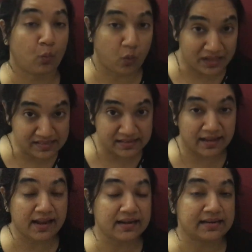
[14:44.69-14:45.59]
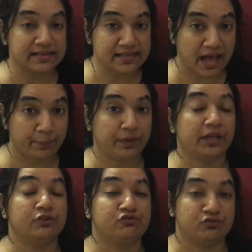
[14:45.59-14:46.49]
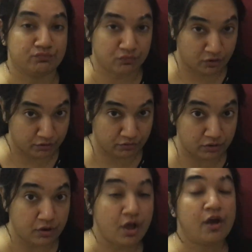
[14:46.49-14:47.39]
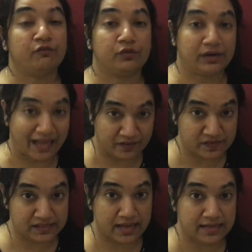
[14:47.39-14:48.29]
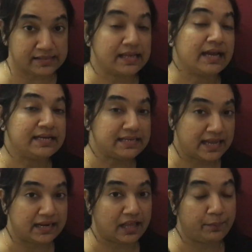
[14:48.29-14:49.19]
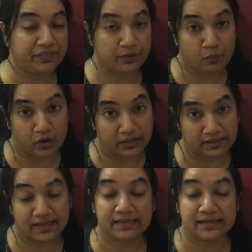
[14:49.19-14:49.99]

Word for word: Once again, it is happening tomorrow for life science, ten A M in the morning.